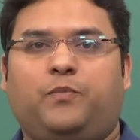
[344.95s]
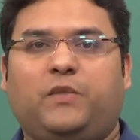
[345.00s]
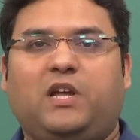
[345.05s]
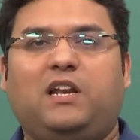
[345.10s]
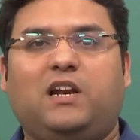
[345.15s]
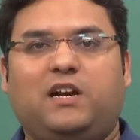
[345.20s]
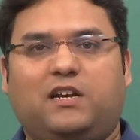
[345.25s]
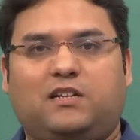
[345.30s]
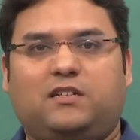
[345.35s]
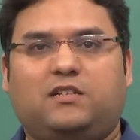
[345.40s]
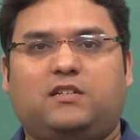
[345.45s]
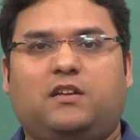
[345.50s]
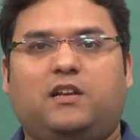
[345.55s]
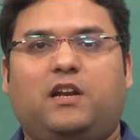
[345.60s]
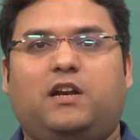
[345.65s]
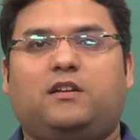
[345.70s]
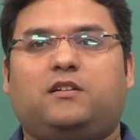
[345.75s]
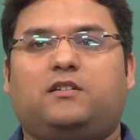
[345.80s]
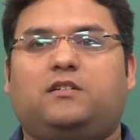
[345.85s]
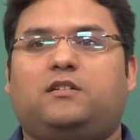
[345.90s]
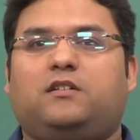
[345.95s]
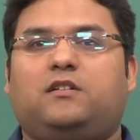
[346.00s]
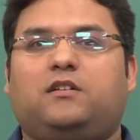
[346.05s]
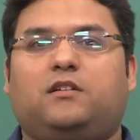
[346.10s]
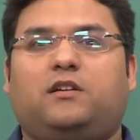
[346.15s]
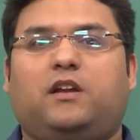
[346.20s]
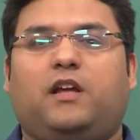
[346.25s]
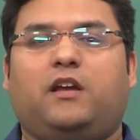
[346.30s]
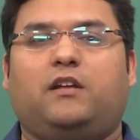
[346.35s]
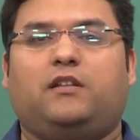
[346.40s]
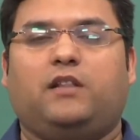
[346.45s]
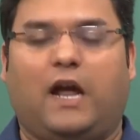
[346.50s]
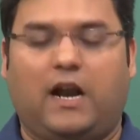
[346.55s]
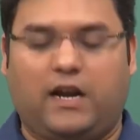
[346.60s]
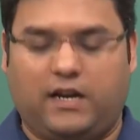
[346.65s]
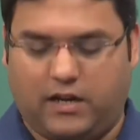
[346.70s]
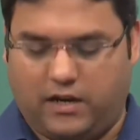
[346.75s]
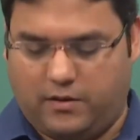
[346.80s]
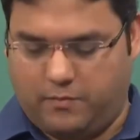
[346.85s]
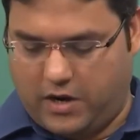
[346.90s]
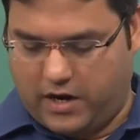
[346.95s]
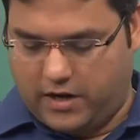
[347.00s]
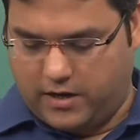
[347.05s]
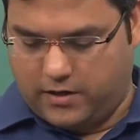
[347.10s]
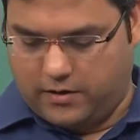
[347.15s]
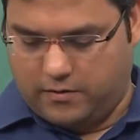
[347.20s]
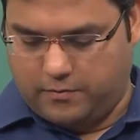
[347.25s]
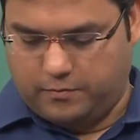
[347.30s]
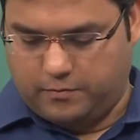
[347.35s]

Let us take that in mind.